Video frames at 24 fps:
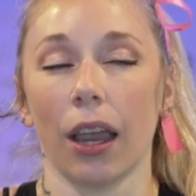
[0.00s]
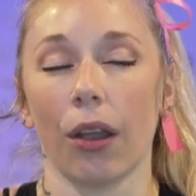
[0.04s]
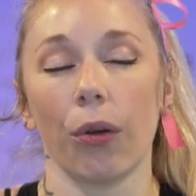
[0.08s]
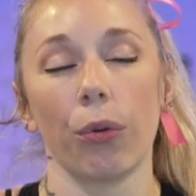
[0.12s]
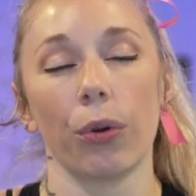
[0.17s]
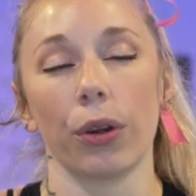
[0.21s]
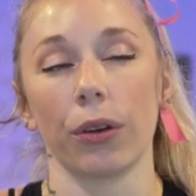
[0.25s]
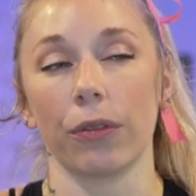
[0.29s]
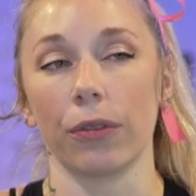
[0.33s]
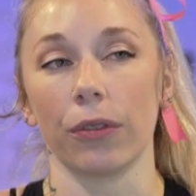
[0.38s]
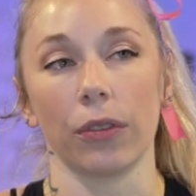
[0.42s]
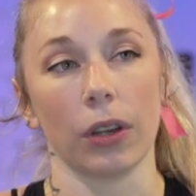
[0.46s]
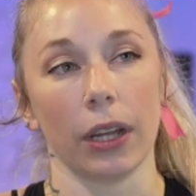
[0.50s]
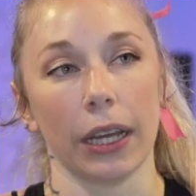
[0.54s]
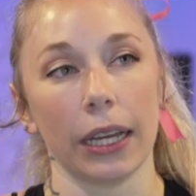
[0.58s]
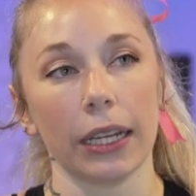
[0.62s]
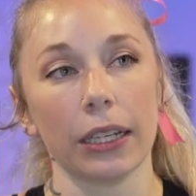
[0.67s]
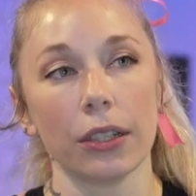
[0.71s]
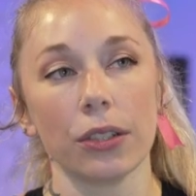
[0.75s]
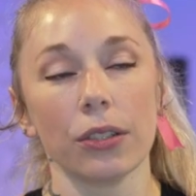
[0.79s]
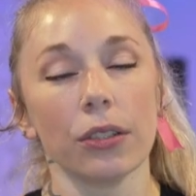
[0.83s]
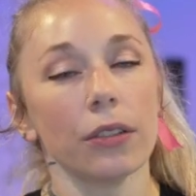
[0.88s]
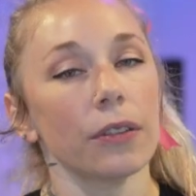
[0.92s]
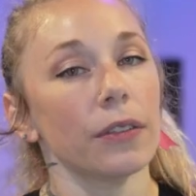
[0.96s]
I would have
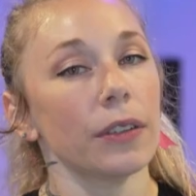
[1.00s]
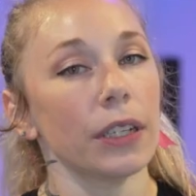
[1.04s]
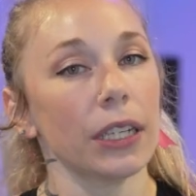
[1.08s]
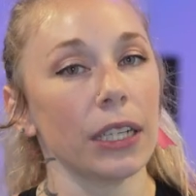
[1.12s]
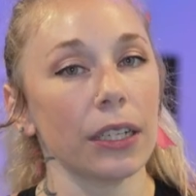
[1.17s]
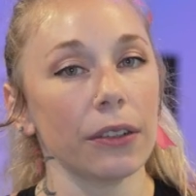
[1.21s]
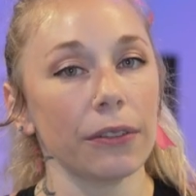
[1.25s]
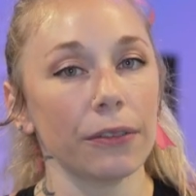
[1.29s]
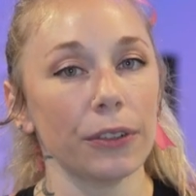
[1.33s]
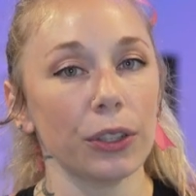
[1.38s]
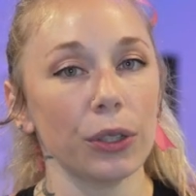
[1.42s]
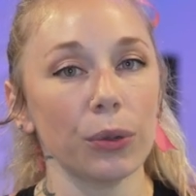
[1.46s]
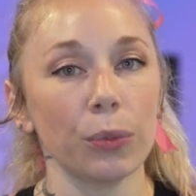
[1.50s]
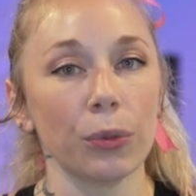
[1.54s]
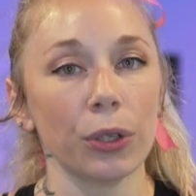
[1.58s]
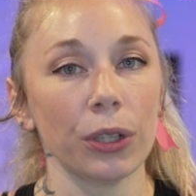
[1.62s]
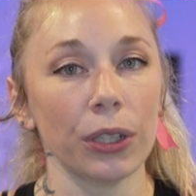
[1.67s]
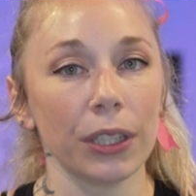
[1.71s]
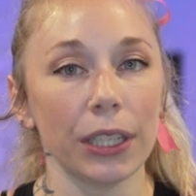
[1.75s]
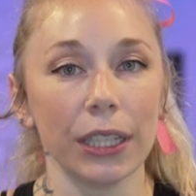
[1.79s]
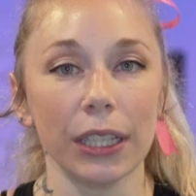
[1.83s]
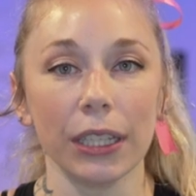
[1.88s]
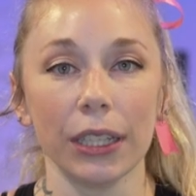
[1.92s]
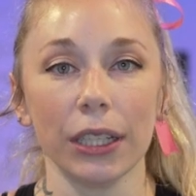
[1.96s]
liked to have hit a few
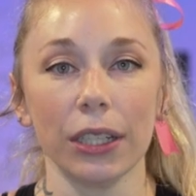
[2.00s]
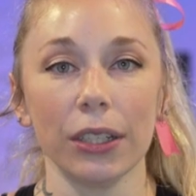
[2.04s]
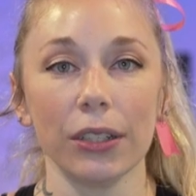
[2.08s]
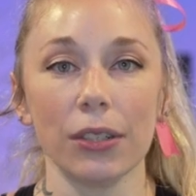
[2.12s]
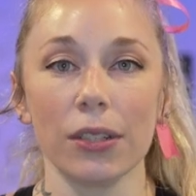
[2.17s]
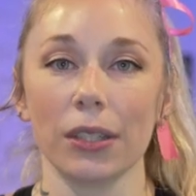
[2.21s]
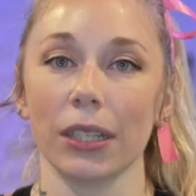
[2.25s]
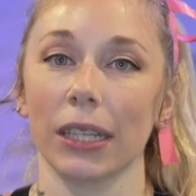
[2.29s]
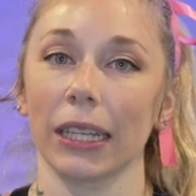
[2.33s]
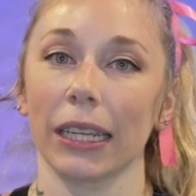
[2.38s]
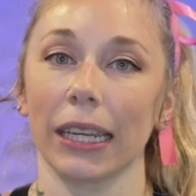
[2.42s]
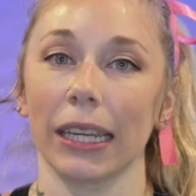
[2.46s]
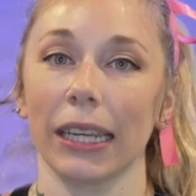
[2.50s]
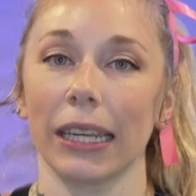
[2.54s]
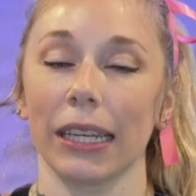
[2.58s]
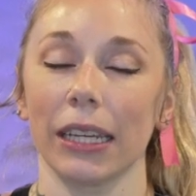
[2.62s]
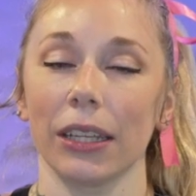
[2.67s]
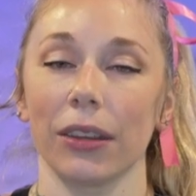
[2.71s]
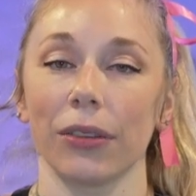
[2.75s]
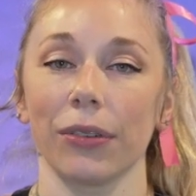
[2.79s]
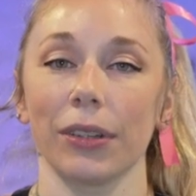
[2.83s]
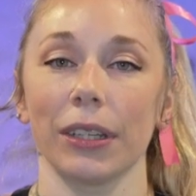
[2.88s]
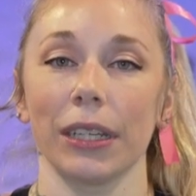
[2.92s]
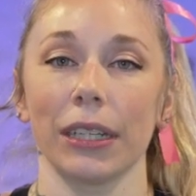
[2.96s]
more kilos, like
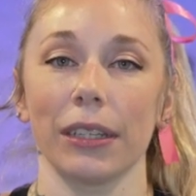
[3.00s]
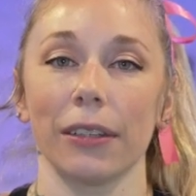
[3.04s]
83,